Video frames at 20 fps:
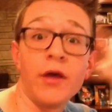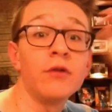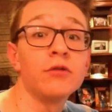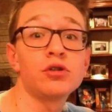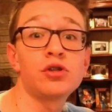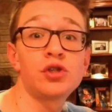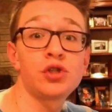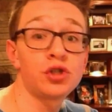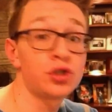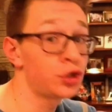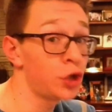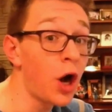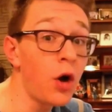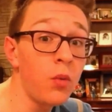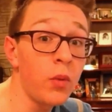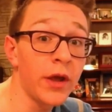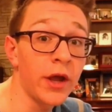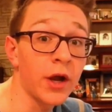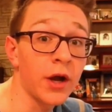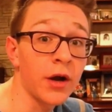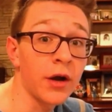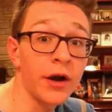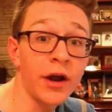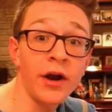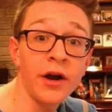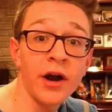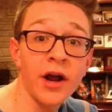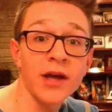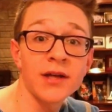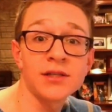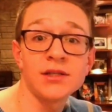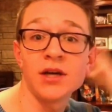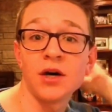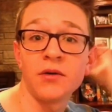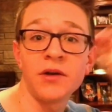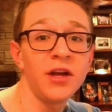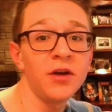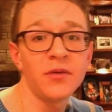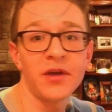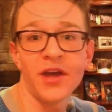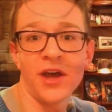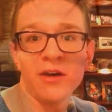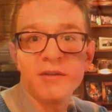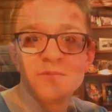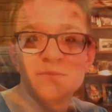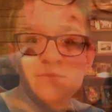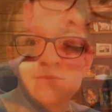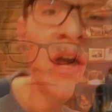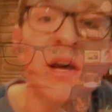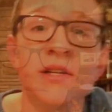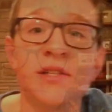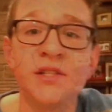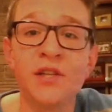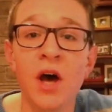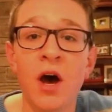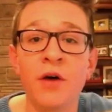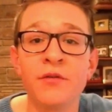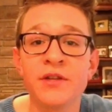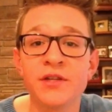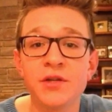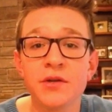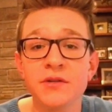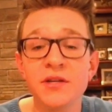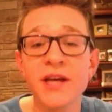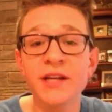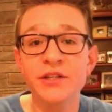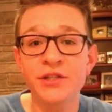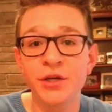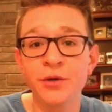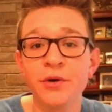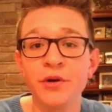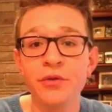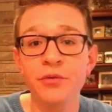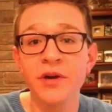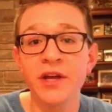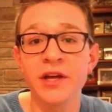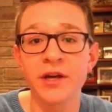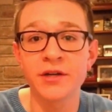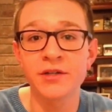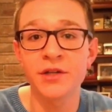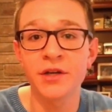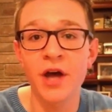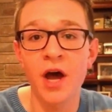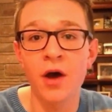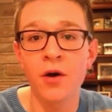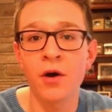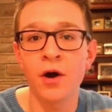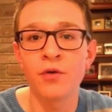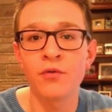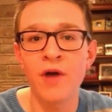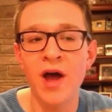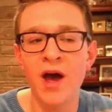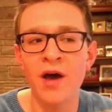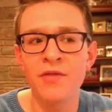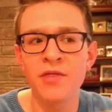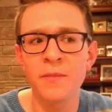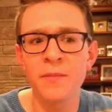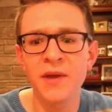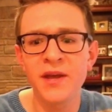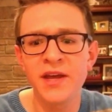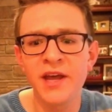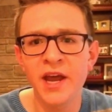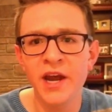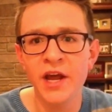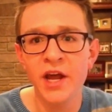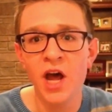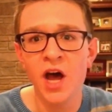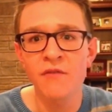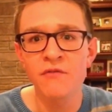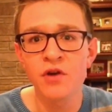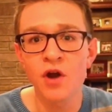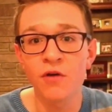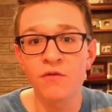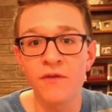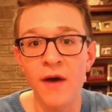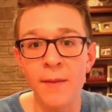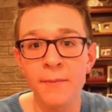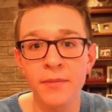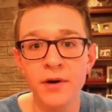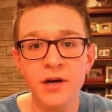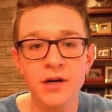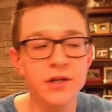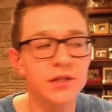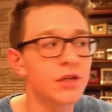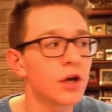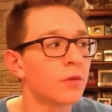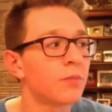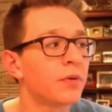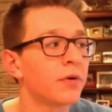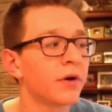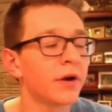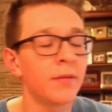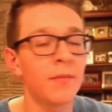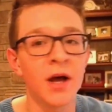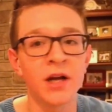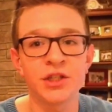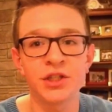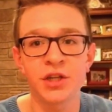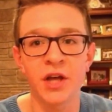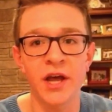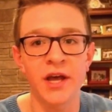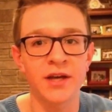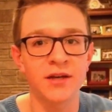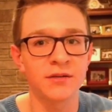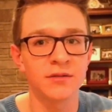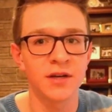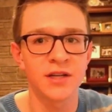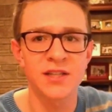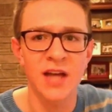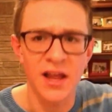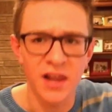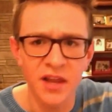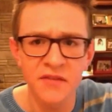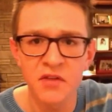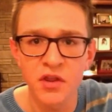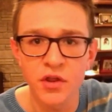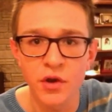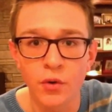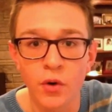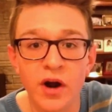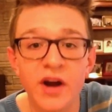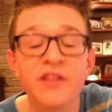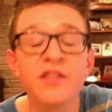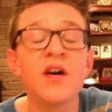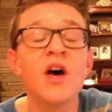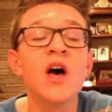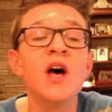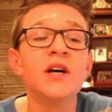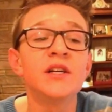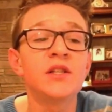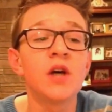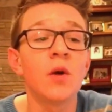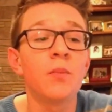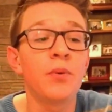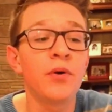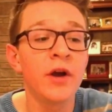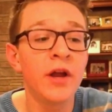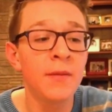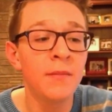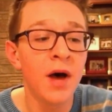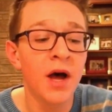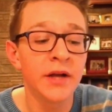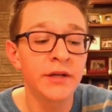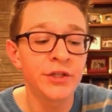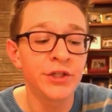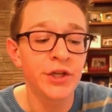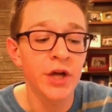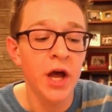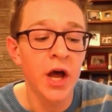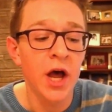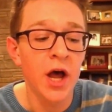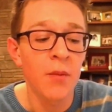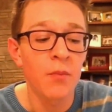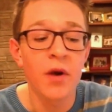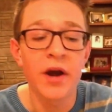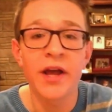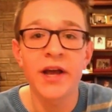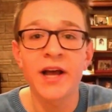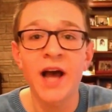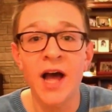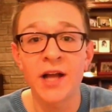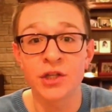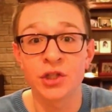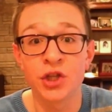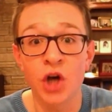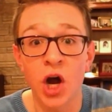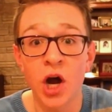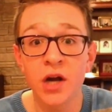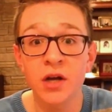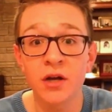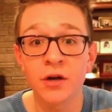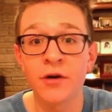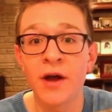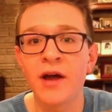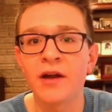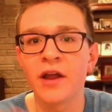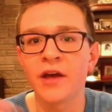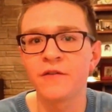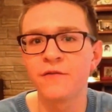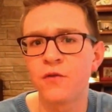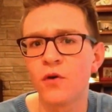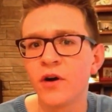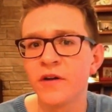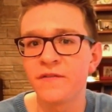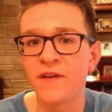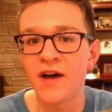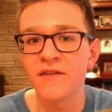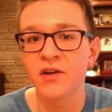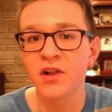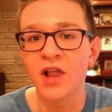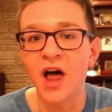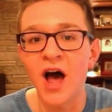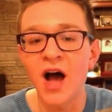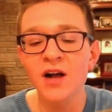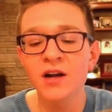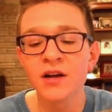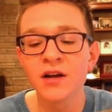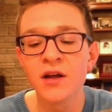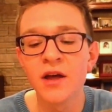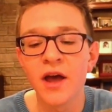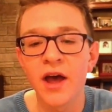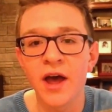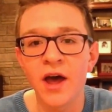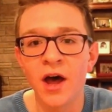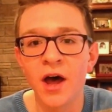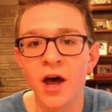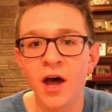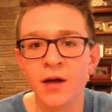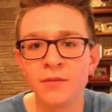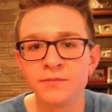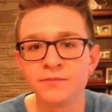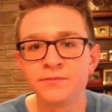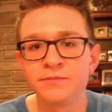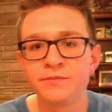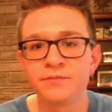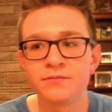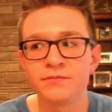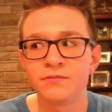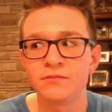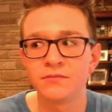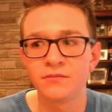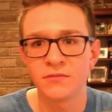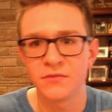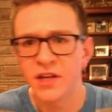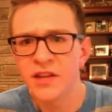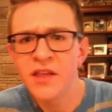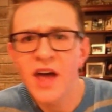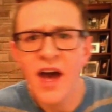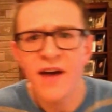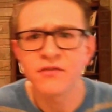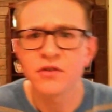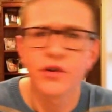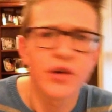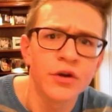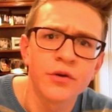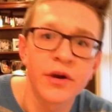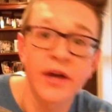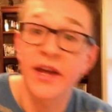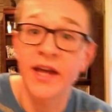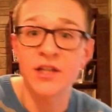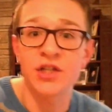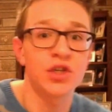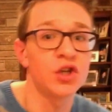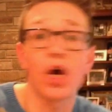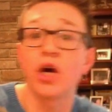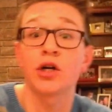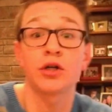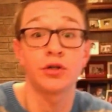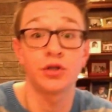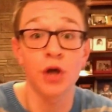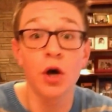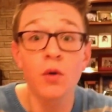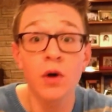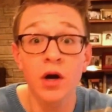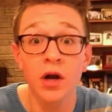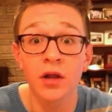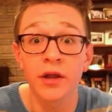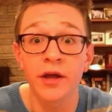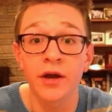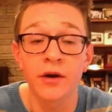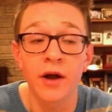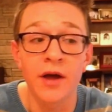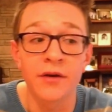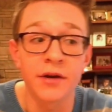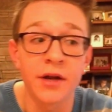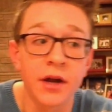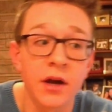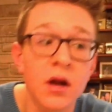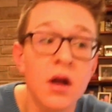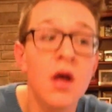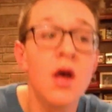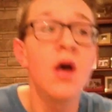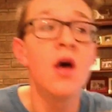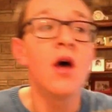It was so weird. All right, so here we go. So this was like 2 or 3 years ago, around the beginning of November. So pretty much like, because I live in the north. So pretty much when it got dark around like 4 to 5 o'clock. In the afternoon. It gets dark so early around here.